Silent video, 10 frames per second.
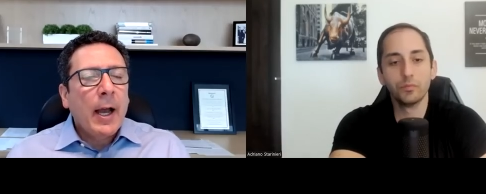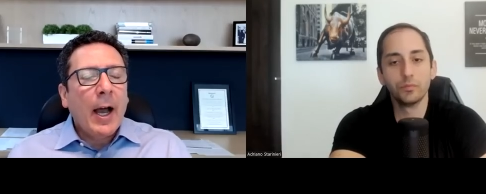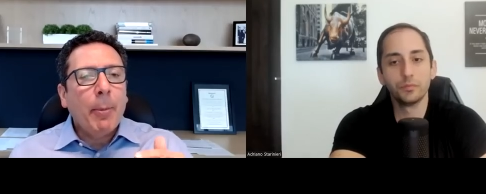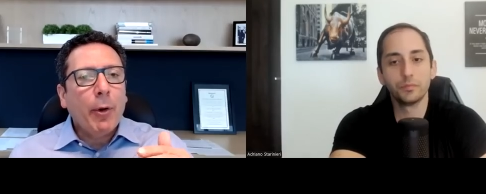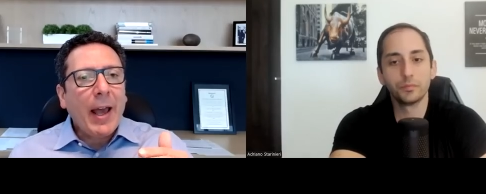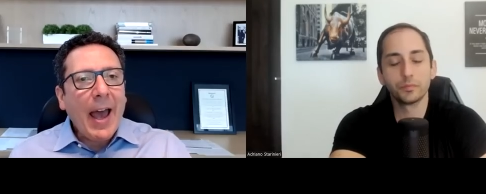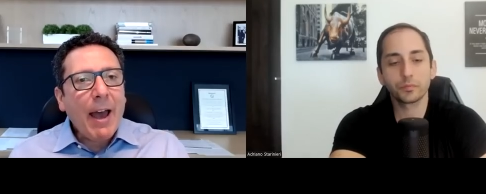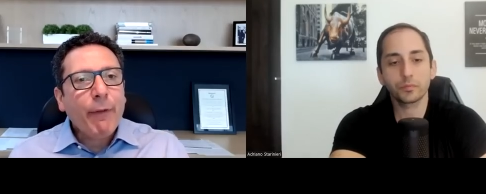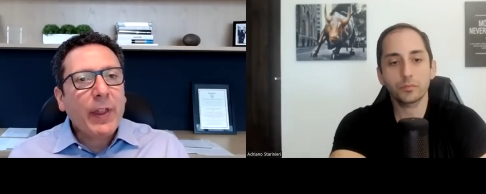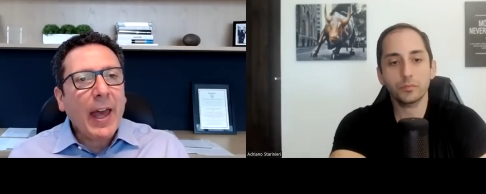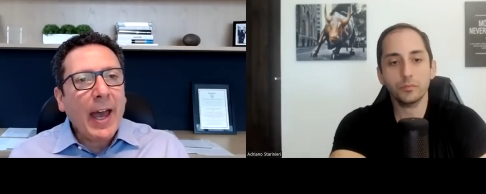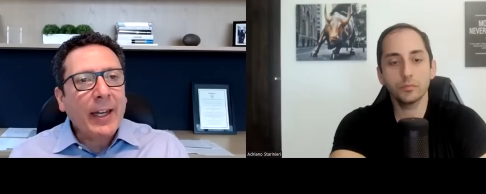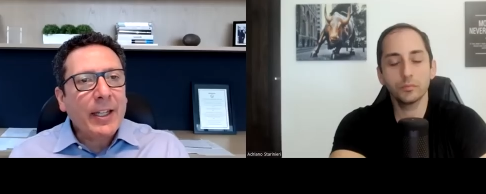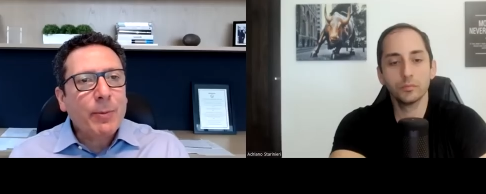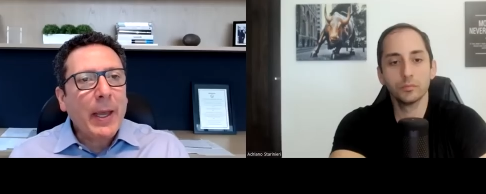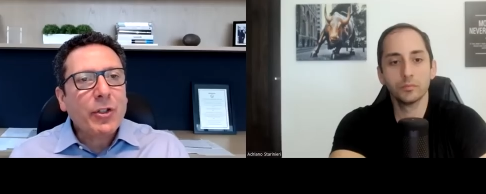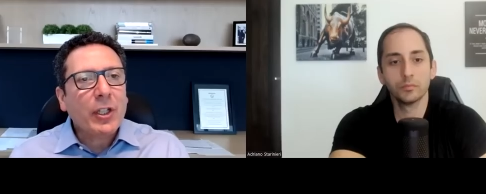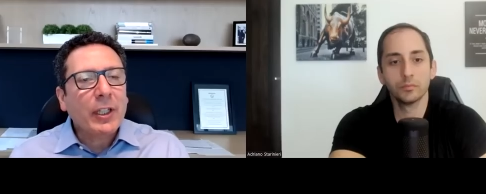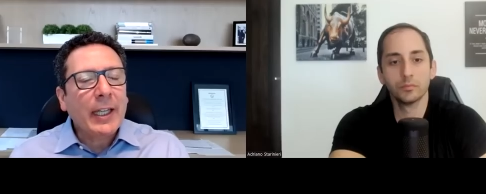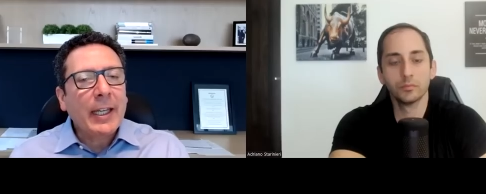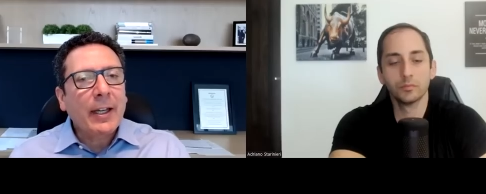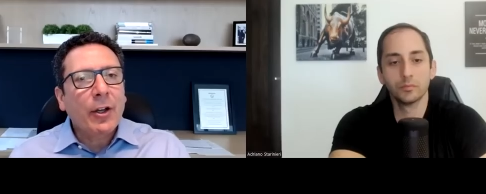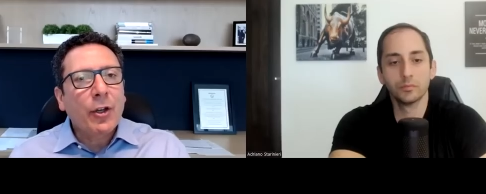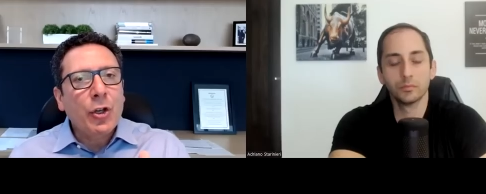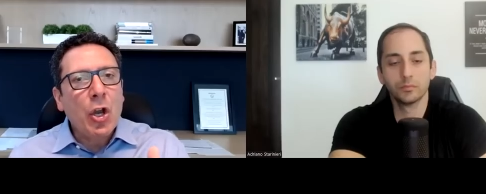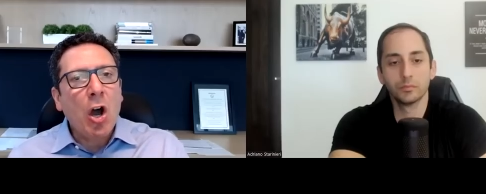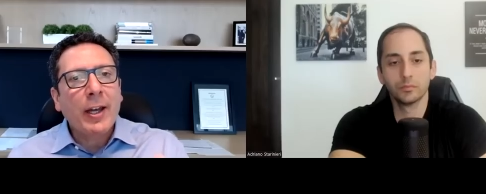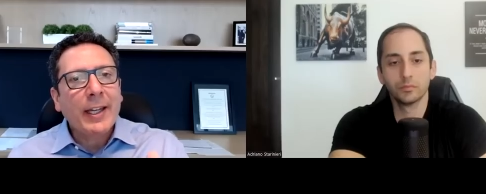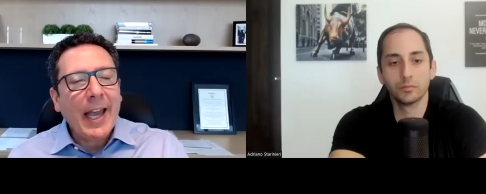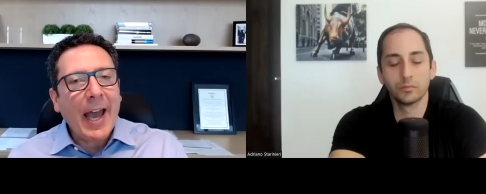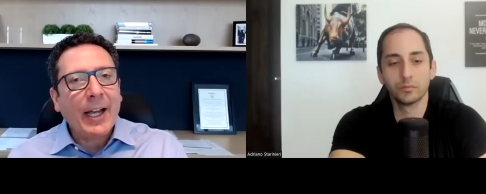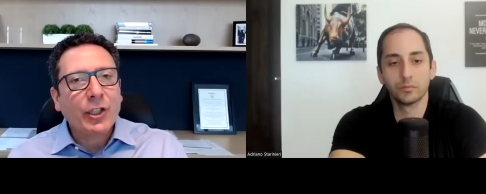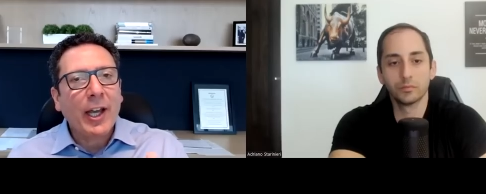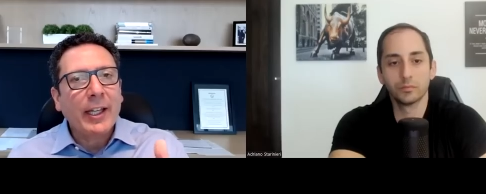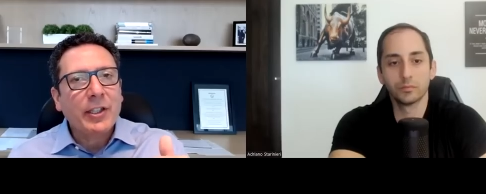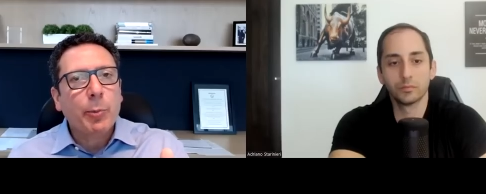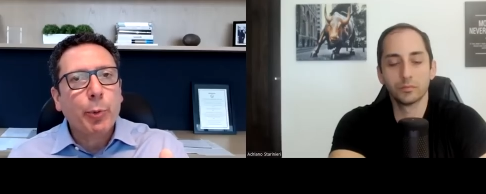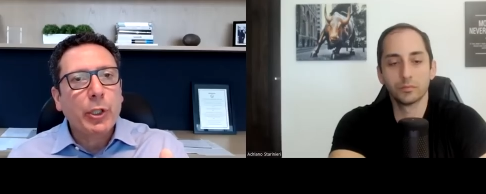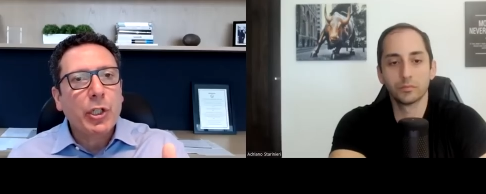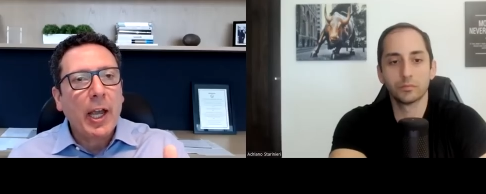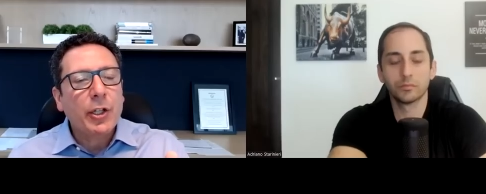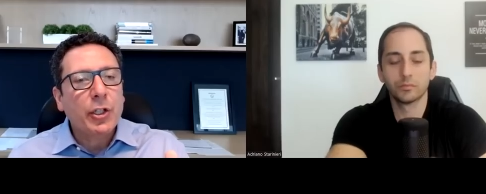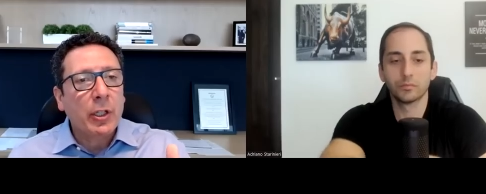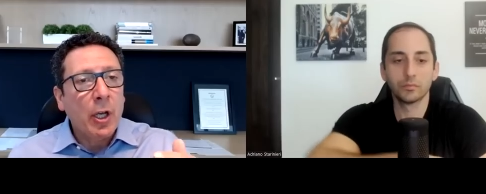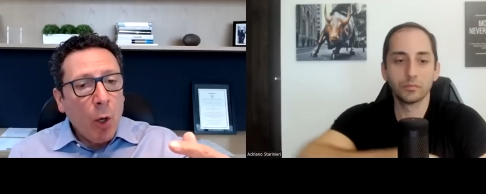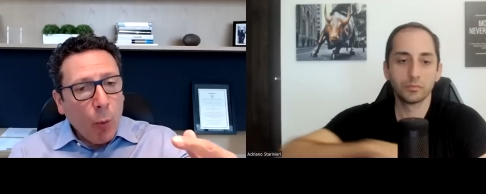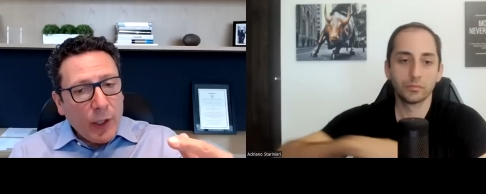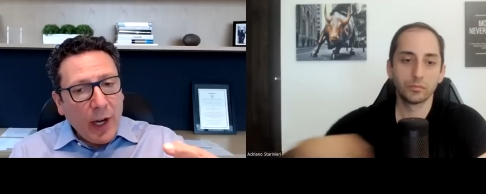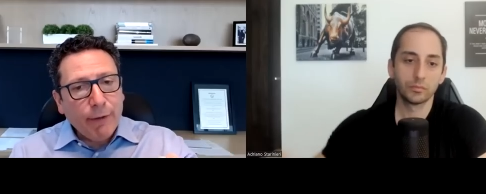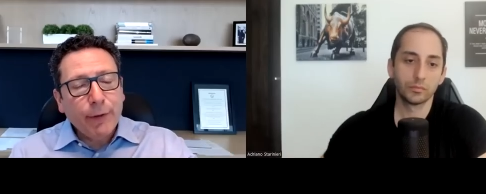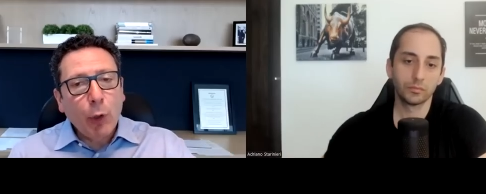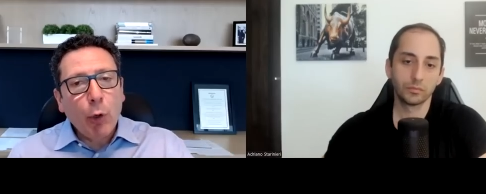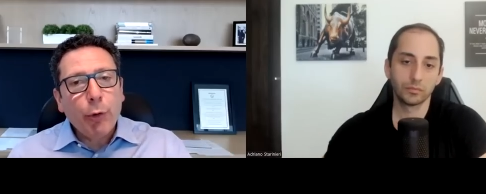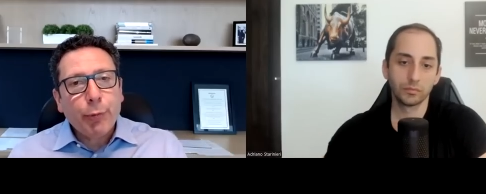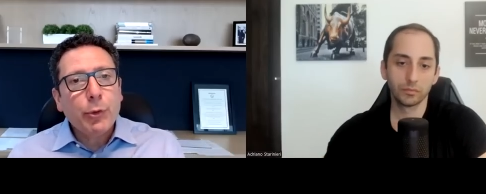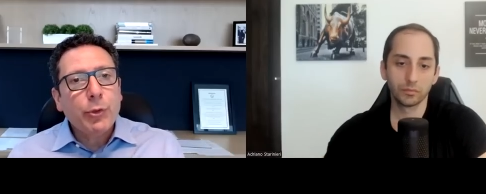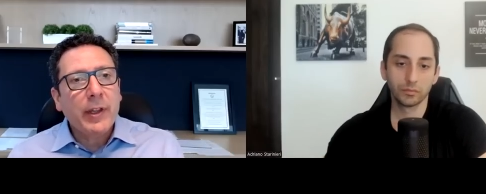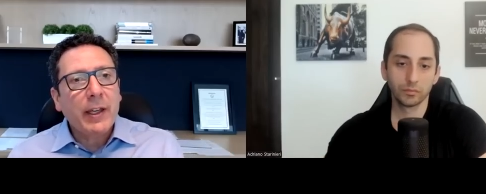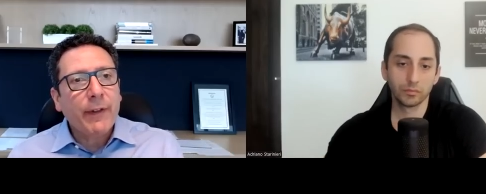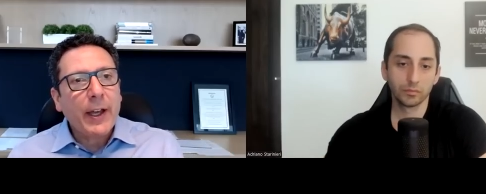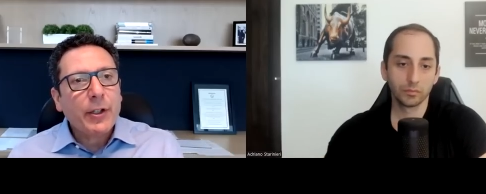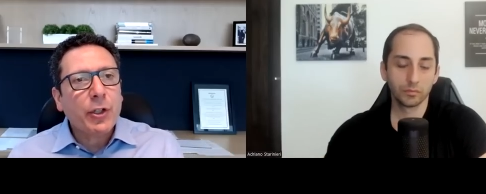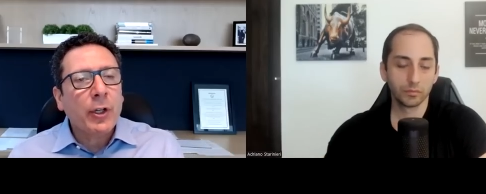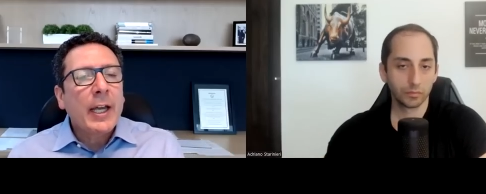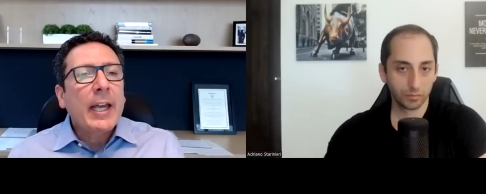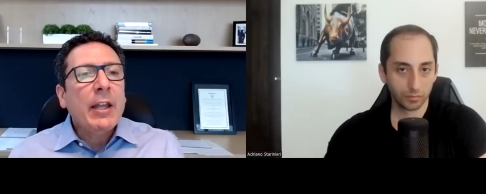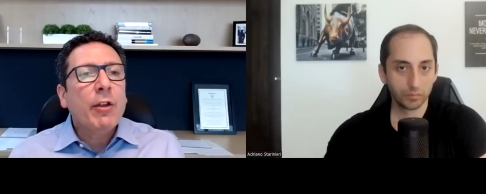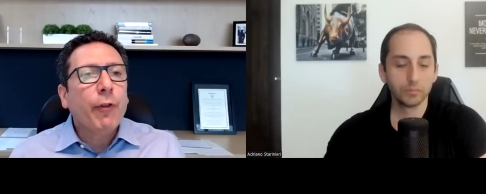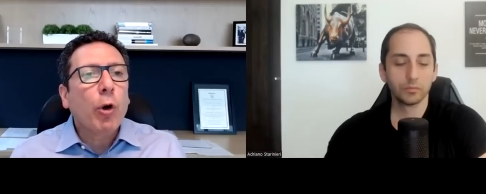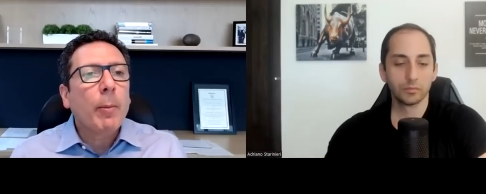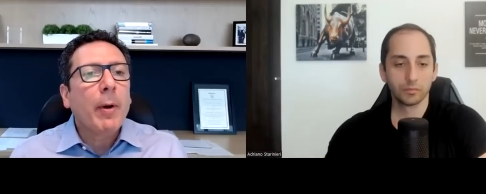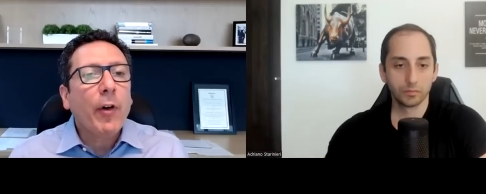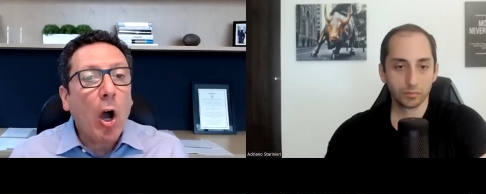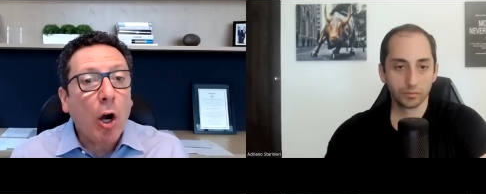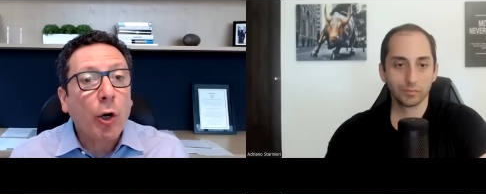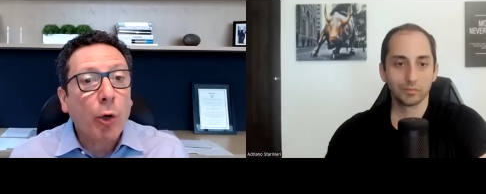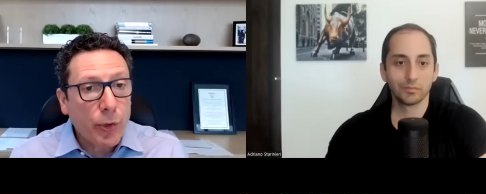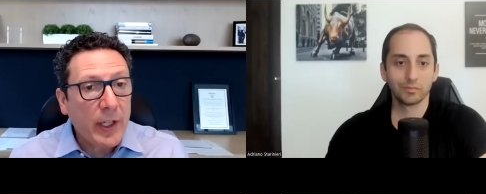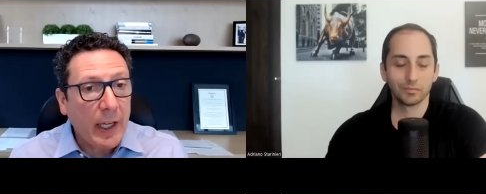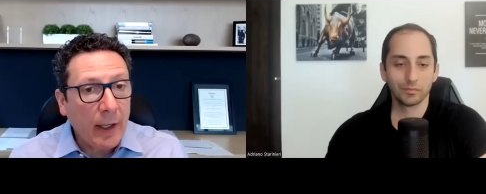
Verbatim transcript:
Speaker 1: about half of that is basically non cash, i.e., it's depreciation, which I flow through to the investor in the form of ROC,